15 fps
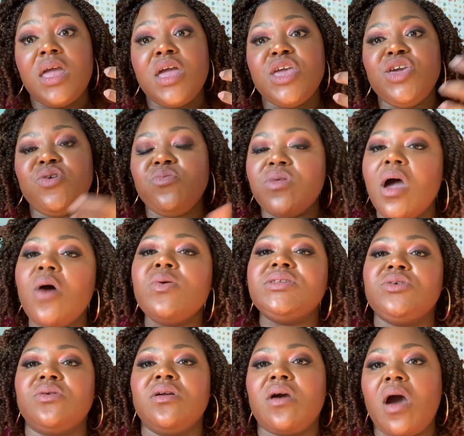you know it's
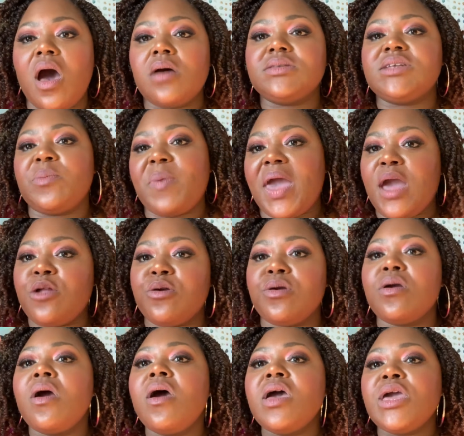going to cost a painter,
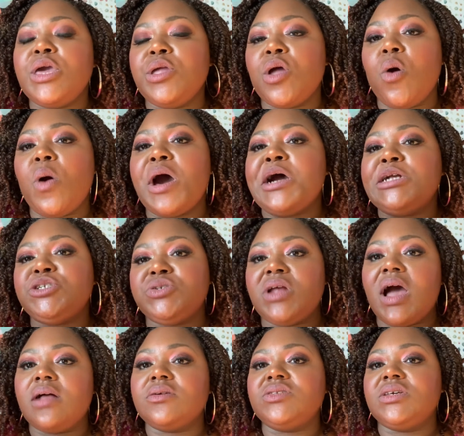
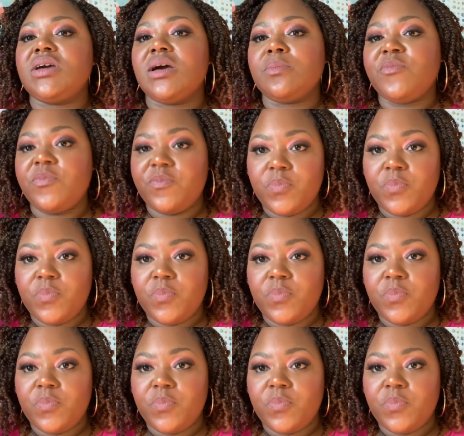$100 to come,